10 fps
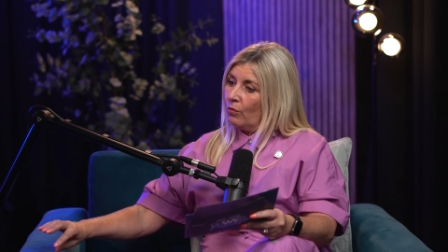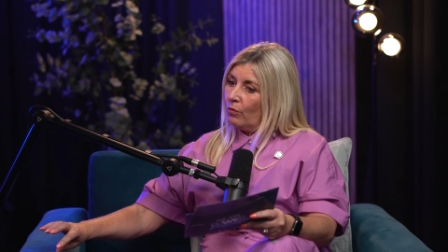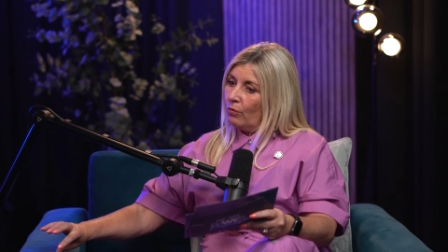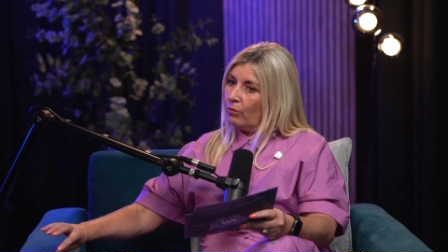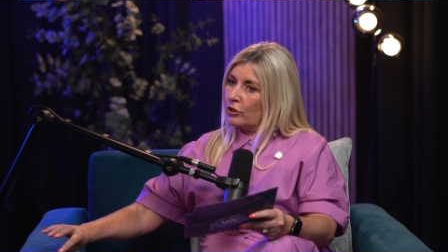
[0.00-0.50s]
mm
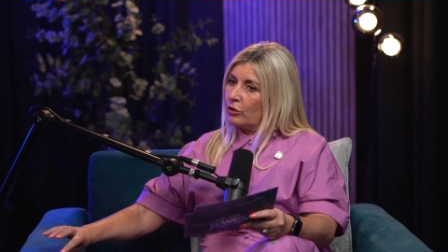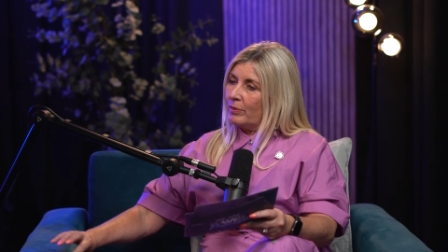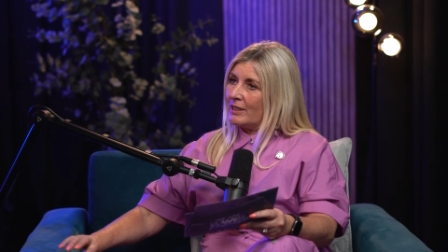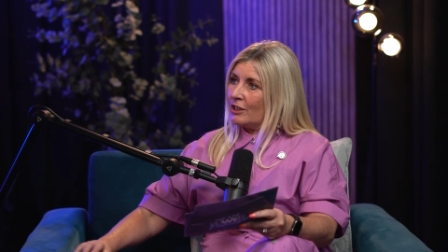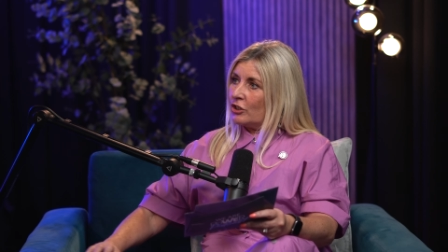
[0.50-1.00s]
-hmm. we should
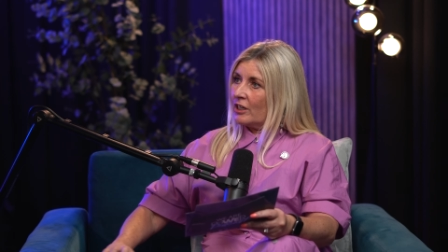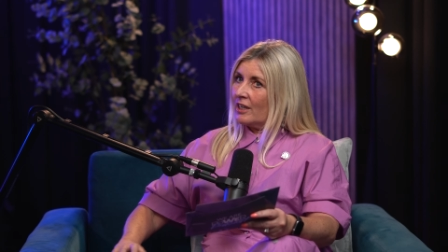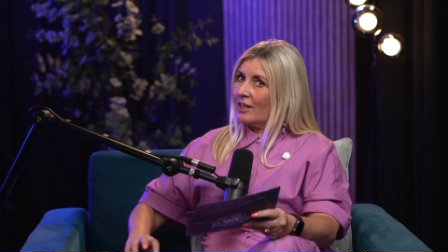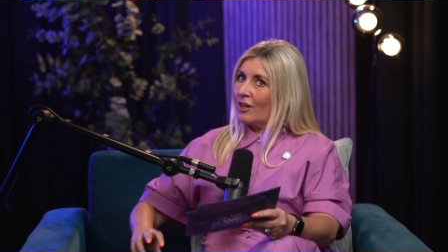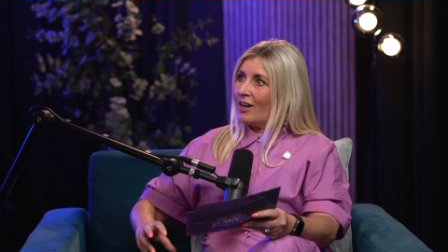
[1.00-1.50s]
be
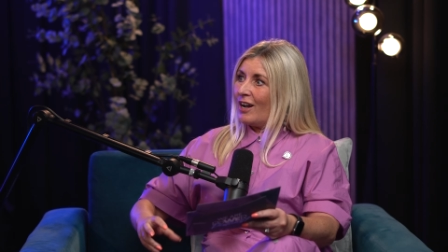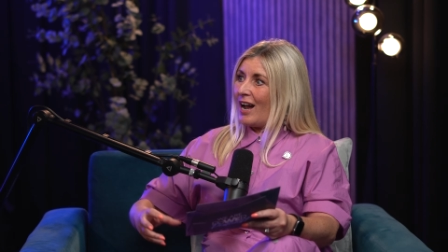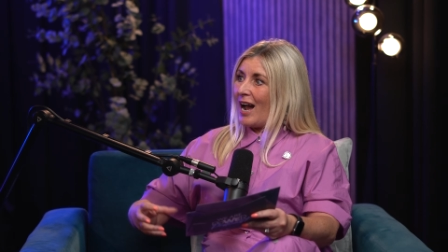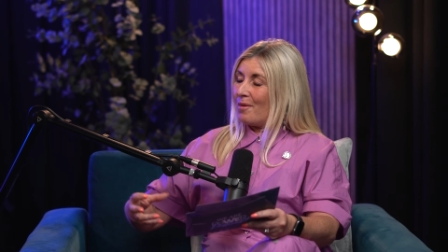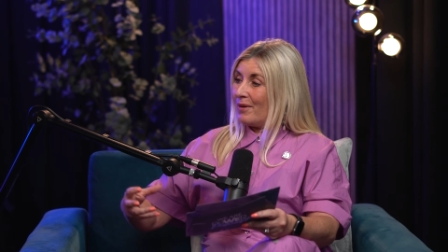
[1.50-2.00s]
teaching
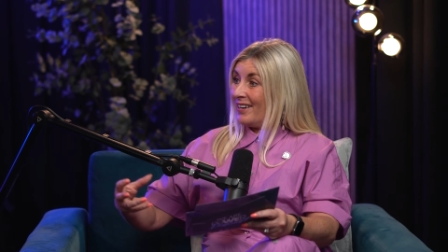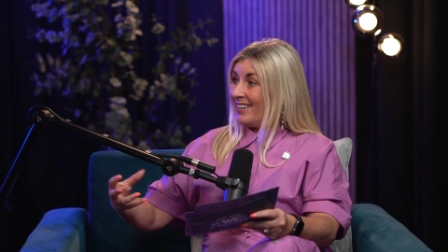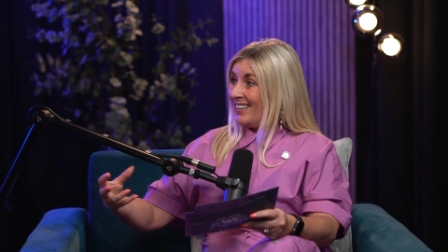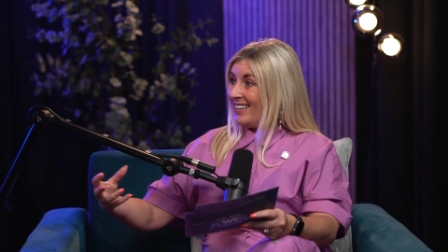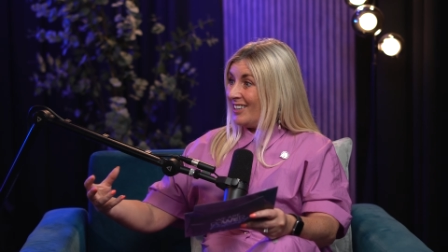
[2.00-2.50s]
our
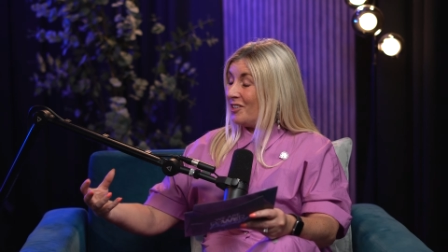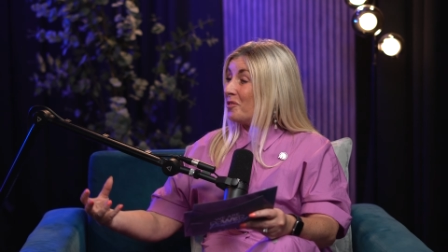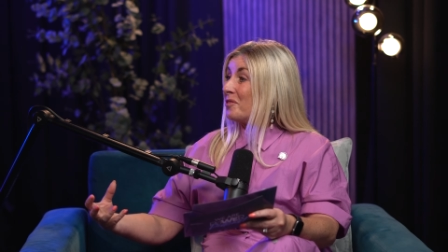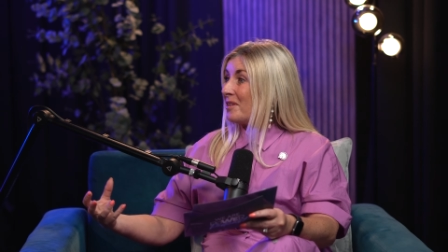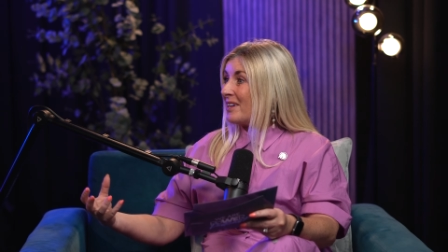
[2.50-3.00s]

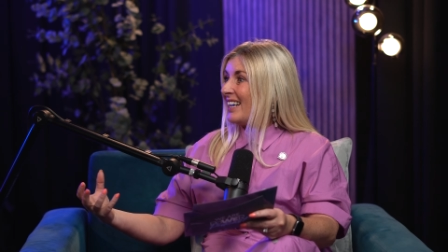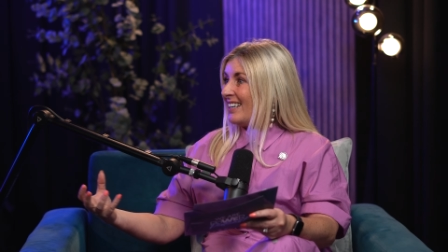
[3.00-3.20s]
young